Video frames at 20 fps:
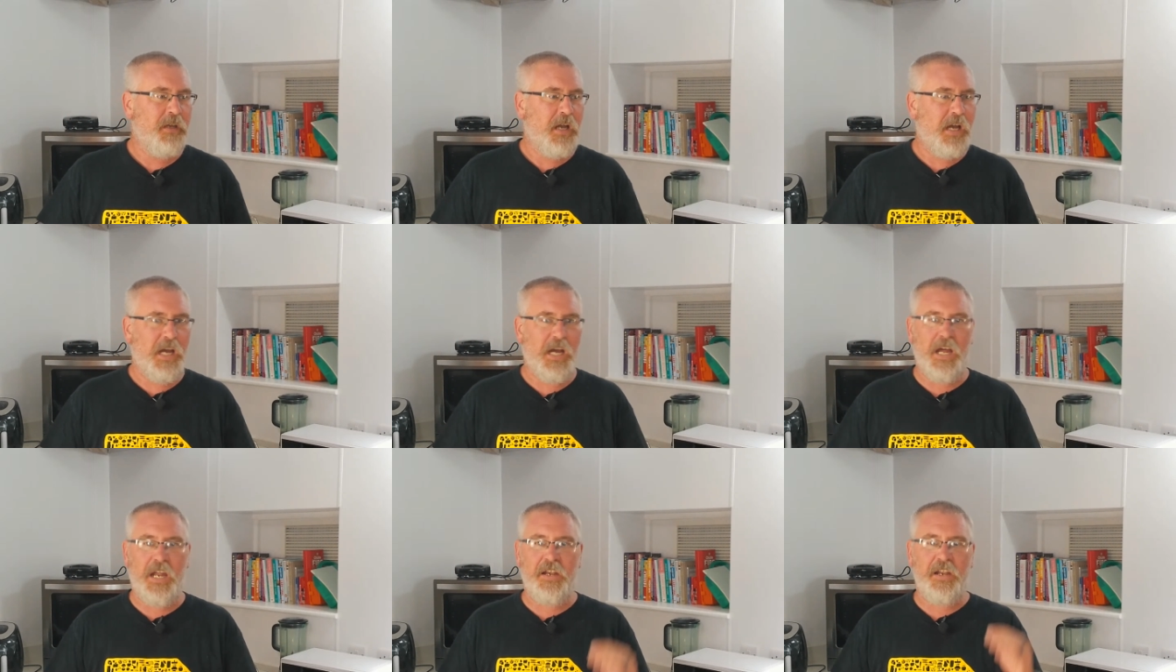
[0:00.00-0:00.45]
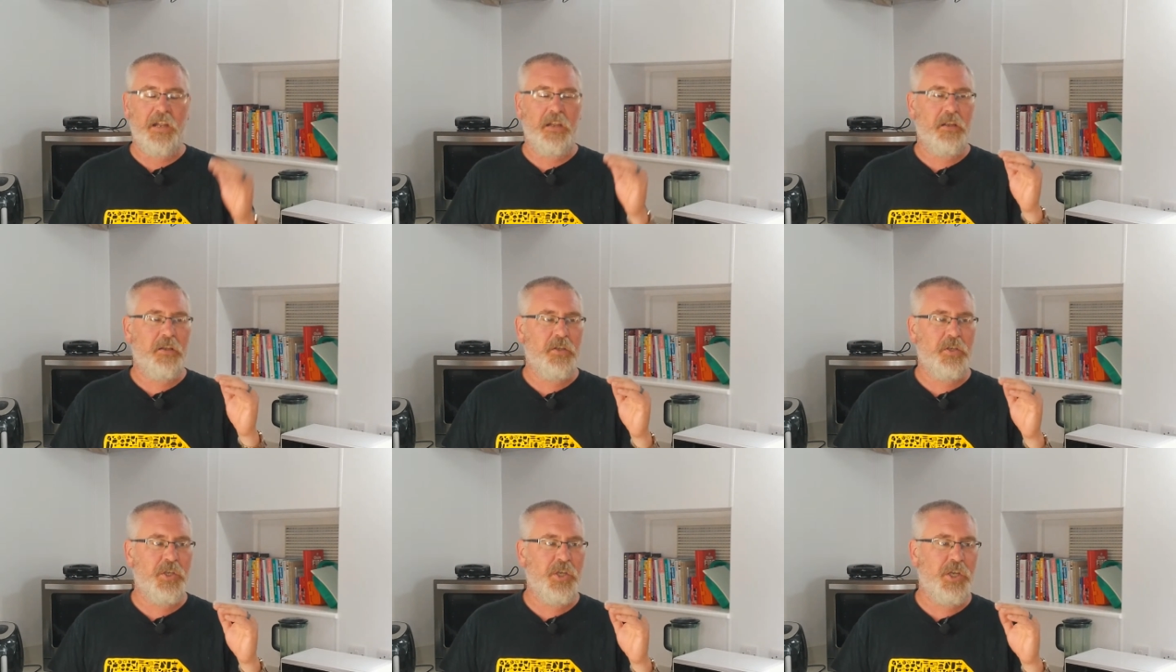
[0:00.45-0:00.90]

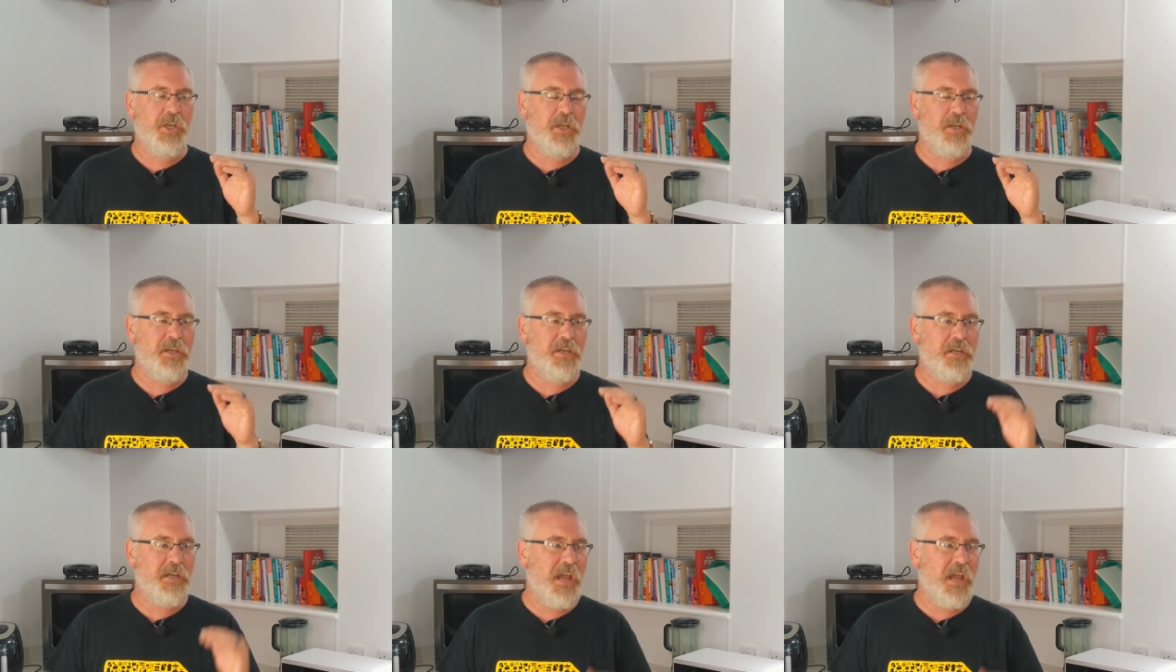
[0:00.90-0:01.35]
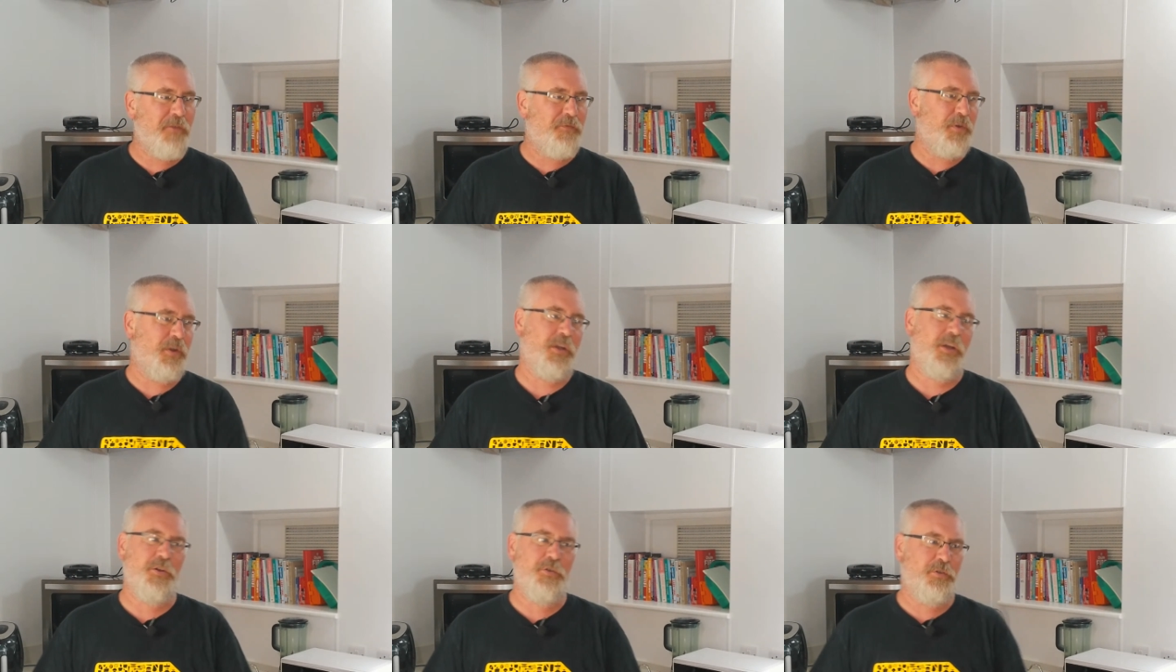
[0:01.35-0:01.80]
And you
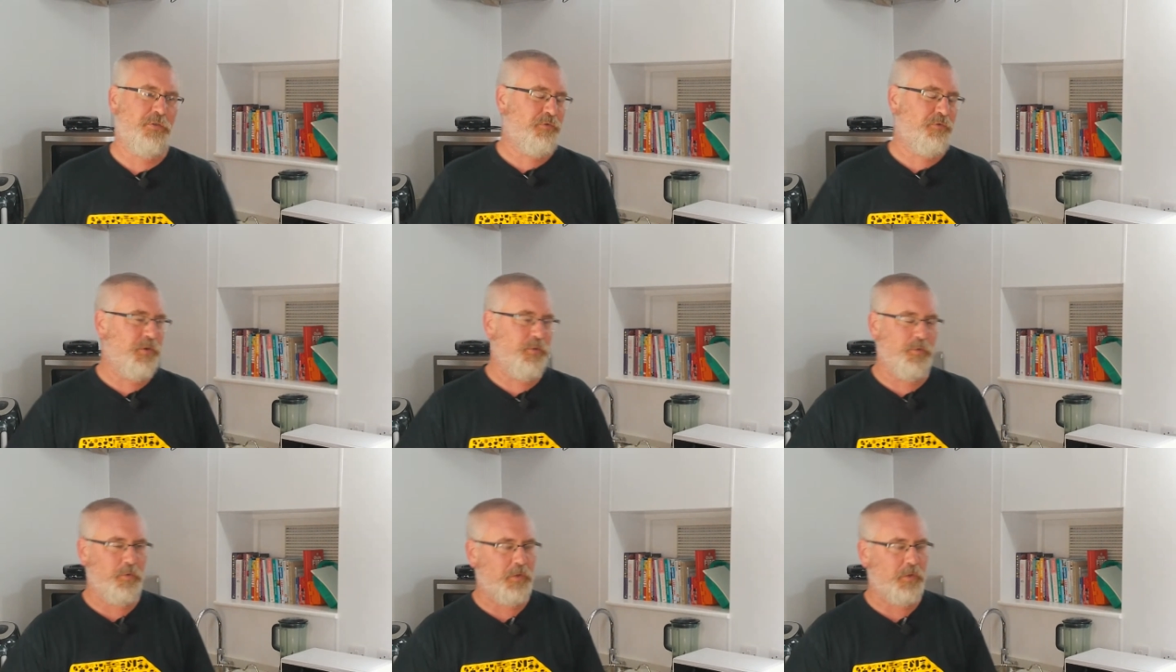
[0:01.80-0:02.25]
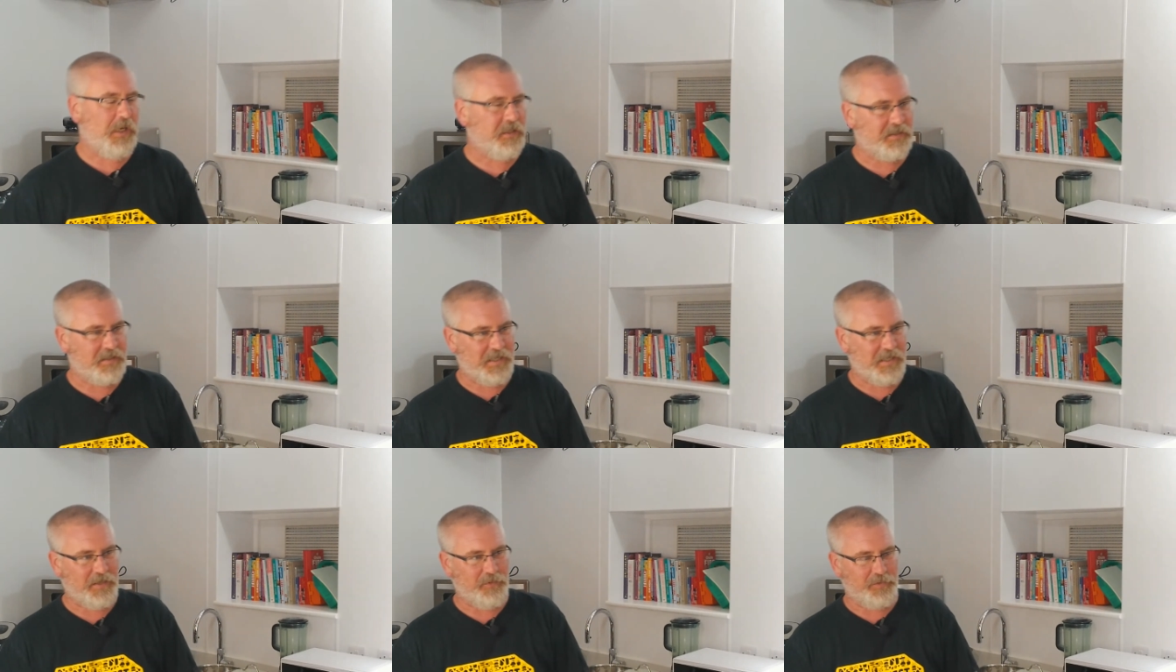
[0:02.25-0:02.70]
never go through all that
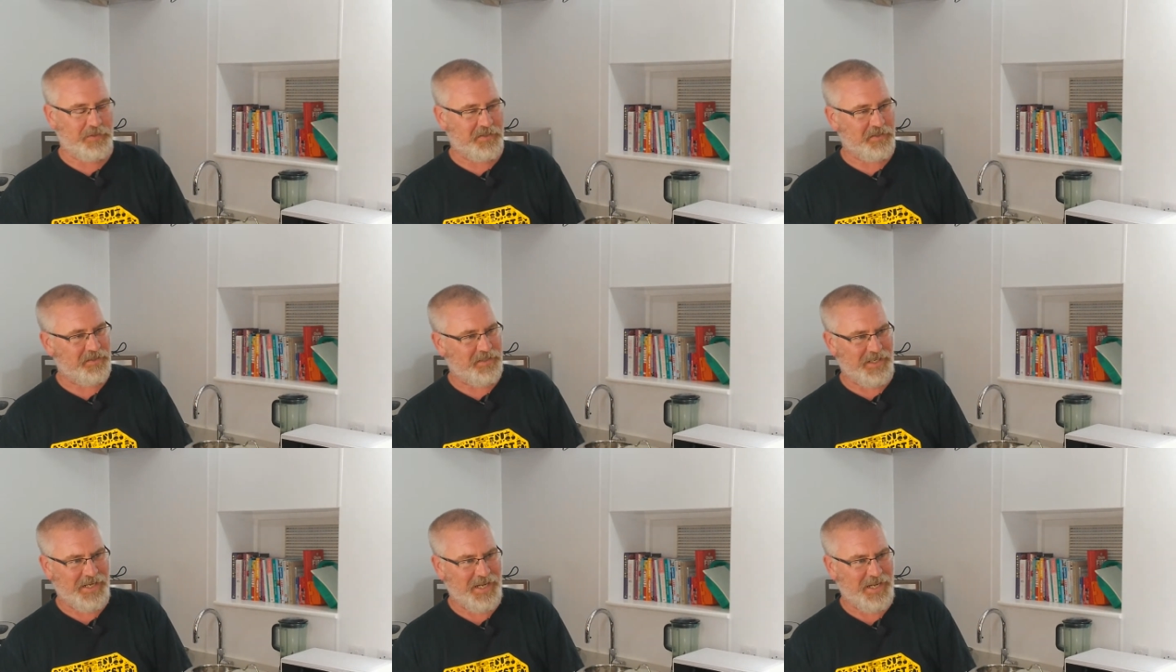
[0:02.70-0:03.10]
salsa dip.